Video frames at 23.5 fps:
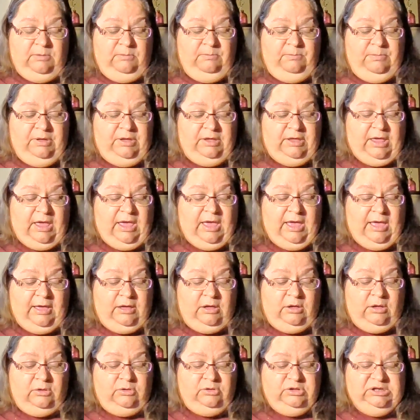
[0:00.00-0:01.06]
but
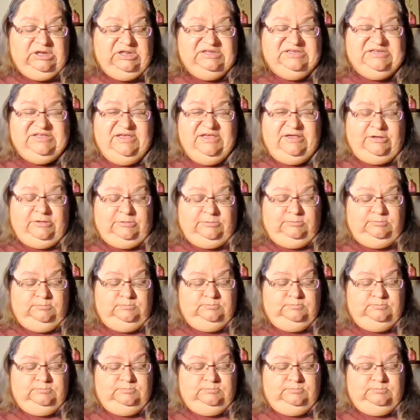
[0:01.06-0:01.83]
how could he tell?